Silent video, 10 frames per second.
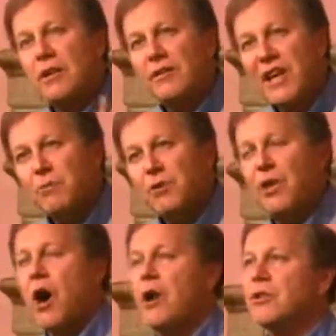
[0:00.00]
that's what
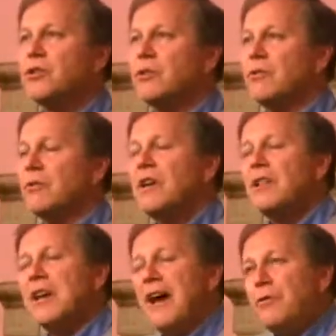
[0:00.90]
the artists can do.
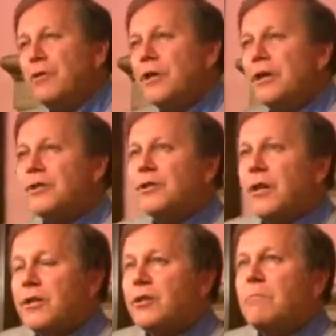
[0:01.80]
The other thing is, it
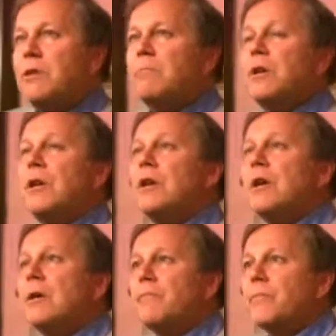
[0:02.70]
does seem to me,
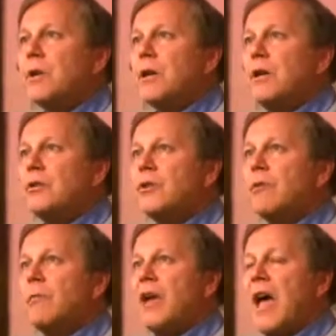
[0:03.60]
is
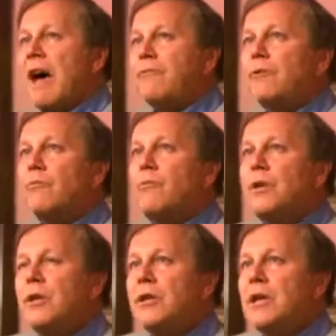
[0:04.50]
that we have to
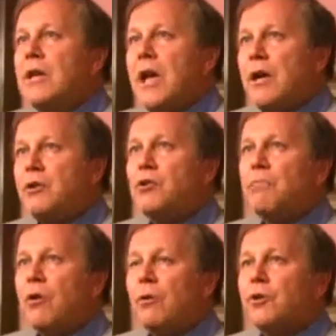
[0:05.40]
re-engage
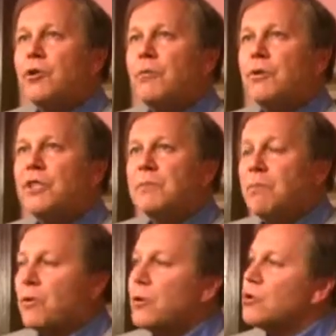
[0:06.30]
poetry with
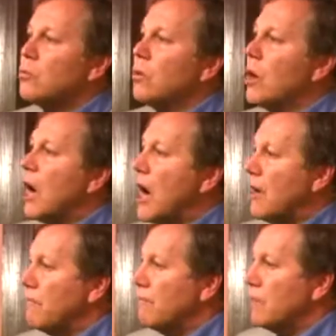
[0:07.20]
spiritual
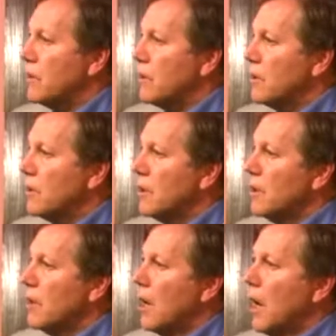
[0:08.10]
life.
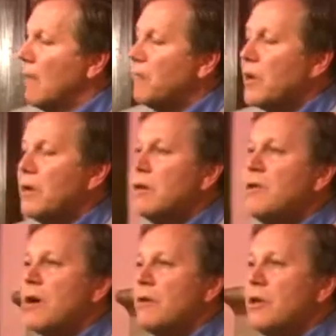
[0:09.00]

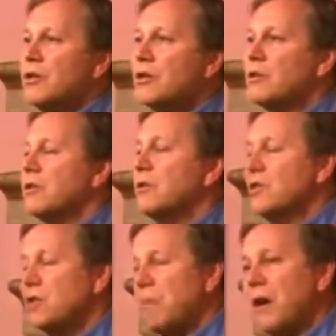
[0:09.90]
There is,
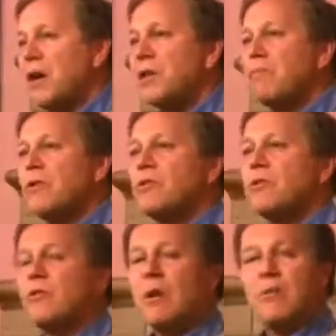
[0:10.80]
depending on the
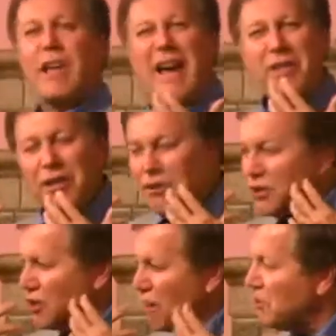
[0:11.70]
person, and I think
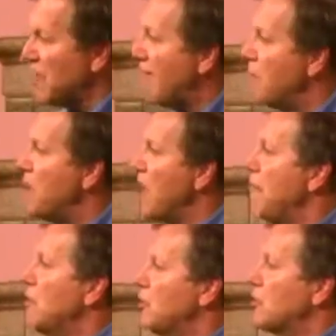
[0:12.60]
this is almost everybody I meet, the